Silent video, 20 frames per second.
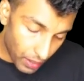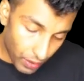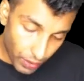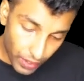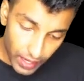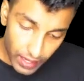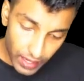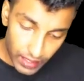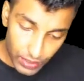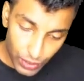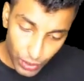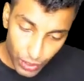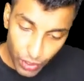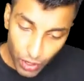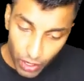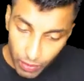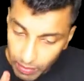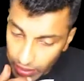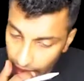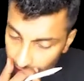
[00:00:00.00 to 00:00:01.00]
Okay, so
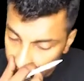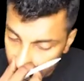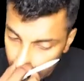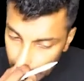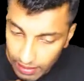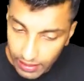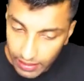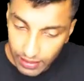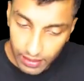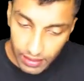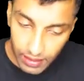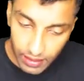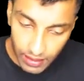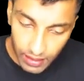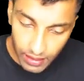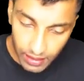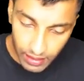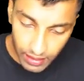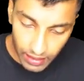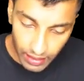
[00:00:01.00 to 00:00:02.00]
normal debt
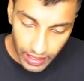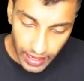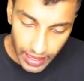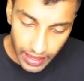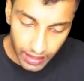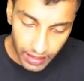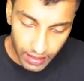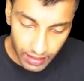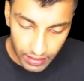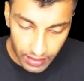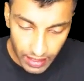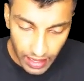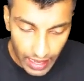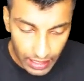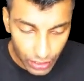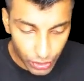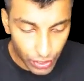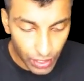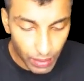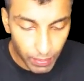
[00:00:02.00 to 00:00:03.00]
like the
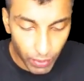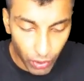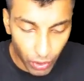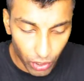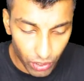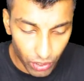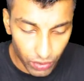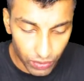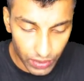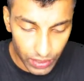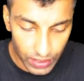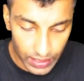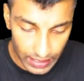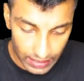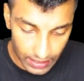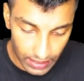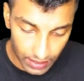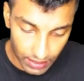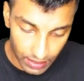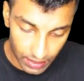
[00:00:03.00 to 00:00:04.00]
actual borrowers,
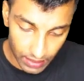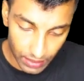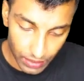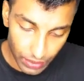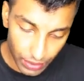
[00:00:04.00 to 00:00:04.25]
etc.